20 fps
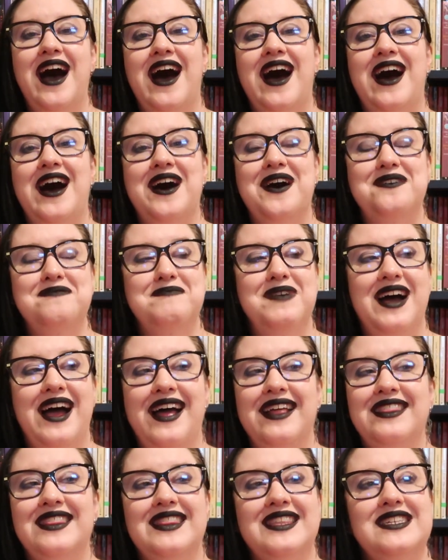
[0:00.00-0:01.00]
Um,
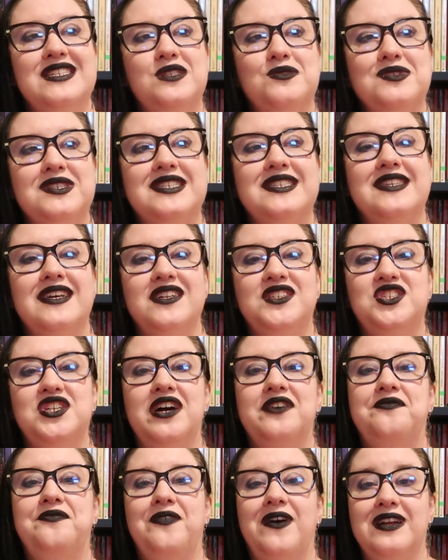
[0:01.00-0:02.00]
this was such
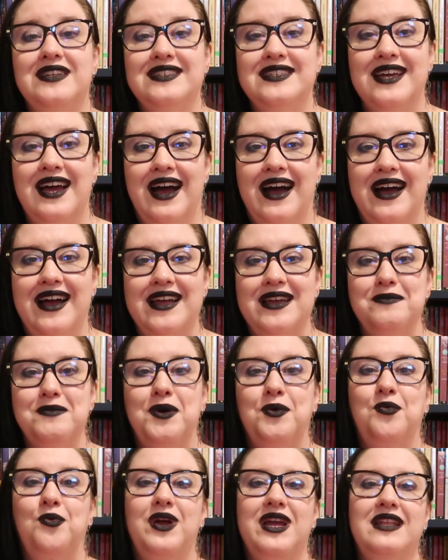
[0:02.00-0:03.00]
a fun
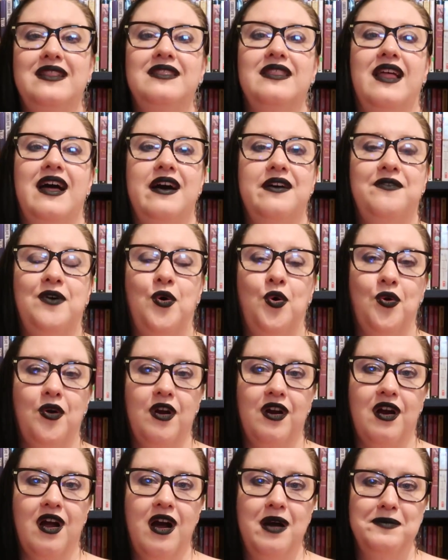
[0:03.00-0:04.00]
time. We love
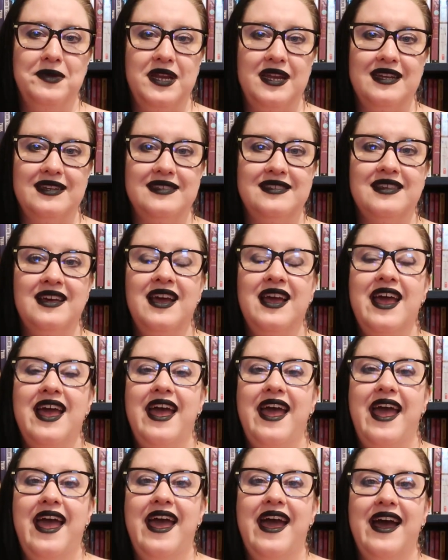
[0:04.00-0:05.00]
horror comedies
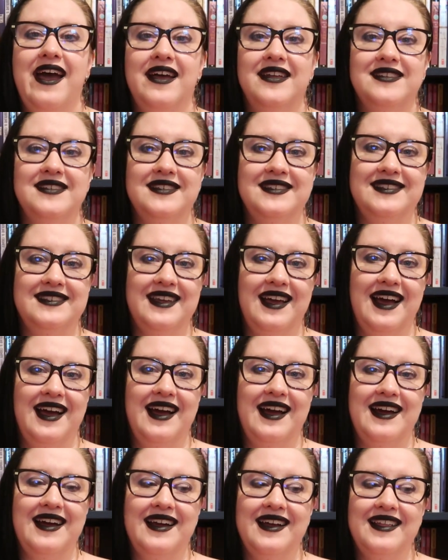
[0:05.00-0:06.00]
and uh,
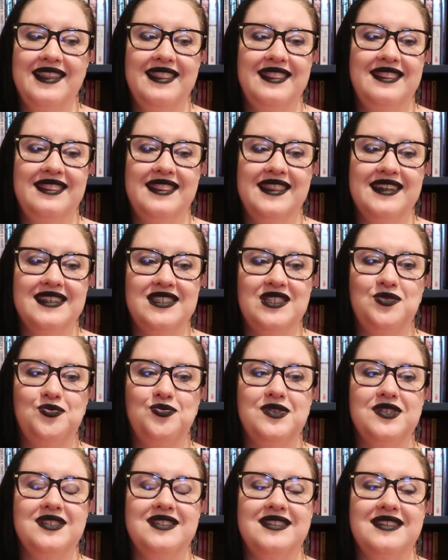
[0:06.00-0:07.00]
uh, this
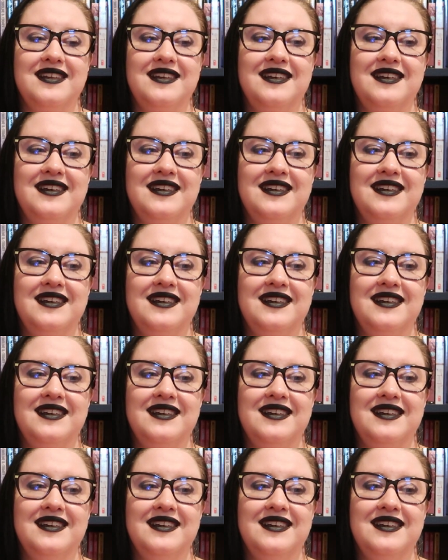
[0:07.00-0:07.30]
was